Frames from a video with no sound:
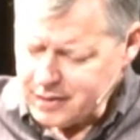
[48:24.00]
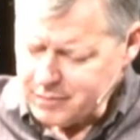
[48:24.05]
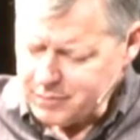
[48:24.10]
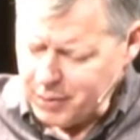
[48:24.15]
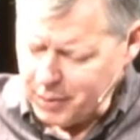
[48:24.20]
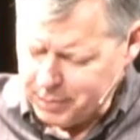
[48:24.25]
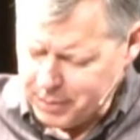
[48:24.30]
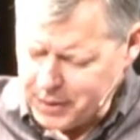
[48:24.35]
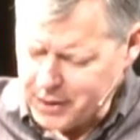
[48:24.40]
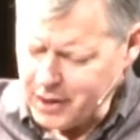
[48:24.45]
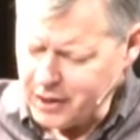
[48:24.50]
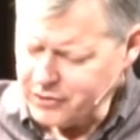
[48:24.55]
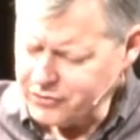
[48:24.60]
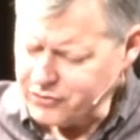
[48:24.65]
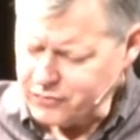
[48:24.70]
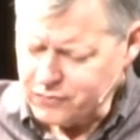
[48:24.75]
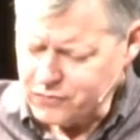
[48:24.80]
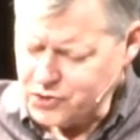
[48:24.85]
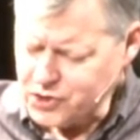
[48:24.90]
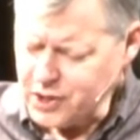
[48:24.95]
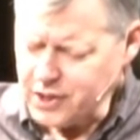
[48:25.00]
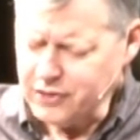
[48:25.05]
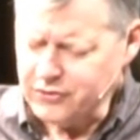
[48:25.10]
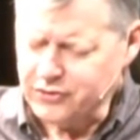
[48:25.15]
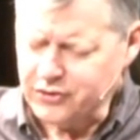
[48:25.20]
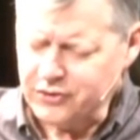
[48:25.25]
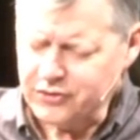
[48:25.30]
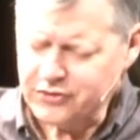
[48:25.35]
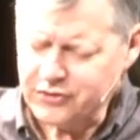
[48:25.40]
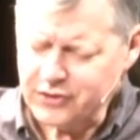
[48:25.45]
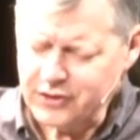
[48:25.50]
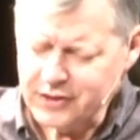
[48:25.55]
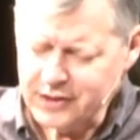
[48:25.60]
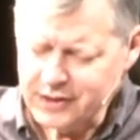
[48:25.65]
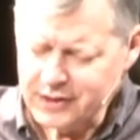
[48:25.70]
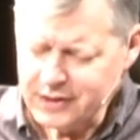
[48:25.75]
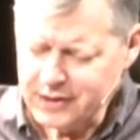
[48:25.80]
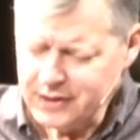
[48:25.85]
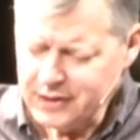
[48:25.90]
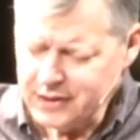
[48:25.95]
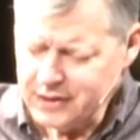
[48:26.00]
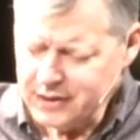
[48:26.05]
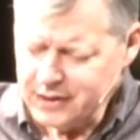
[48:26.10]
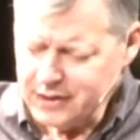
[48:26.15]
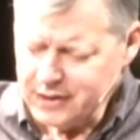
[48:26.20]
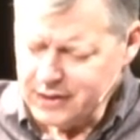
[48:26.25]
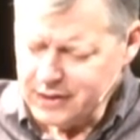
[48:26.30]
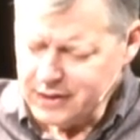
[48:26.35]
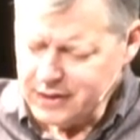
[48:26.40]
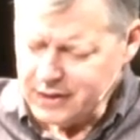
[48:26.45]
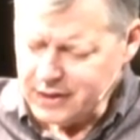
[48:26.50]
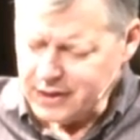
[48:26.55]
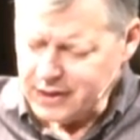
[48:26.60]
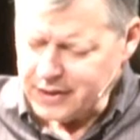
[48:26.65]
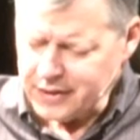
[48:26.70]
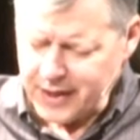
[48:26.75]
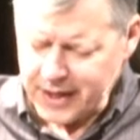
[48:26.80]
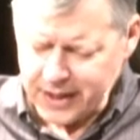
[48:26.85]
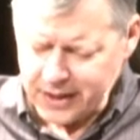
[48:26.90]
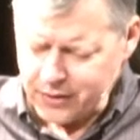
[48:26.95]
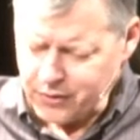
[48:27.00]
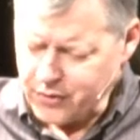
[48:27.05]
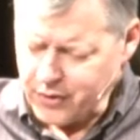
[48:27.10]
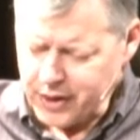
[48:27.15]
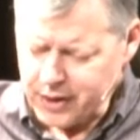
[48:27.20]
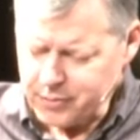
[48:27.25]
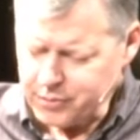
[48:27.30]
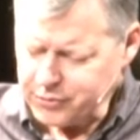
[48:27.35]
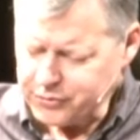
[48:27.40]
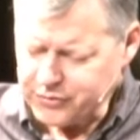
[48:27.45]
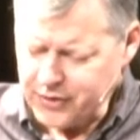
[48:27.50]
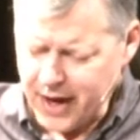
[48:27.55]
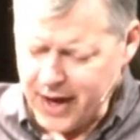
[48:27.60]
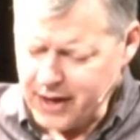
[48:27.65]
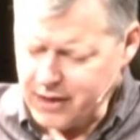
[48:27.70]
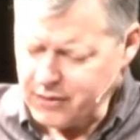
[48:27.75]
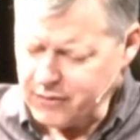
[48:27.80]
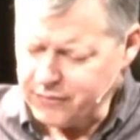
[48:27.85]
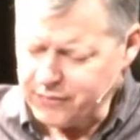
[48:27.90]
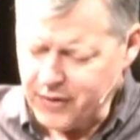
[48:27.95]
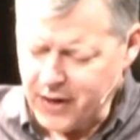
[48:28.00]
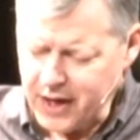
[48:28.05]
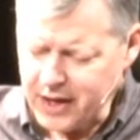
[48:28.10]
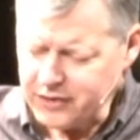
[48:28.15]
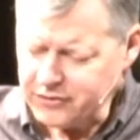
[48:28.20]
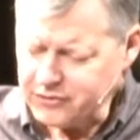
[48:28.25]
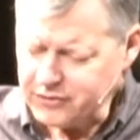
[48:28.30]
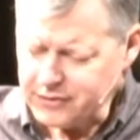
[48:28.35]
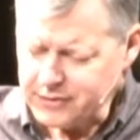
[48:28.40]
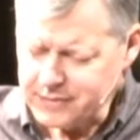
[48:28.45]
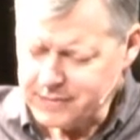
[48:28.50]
But because of Jesus and that incredible sacrifice,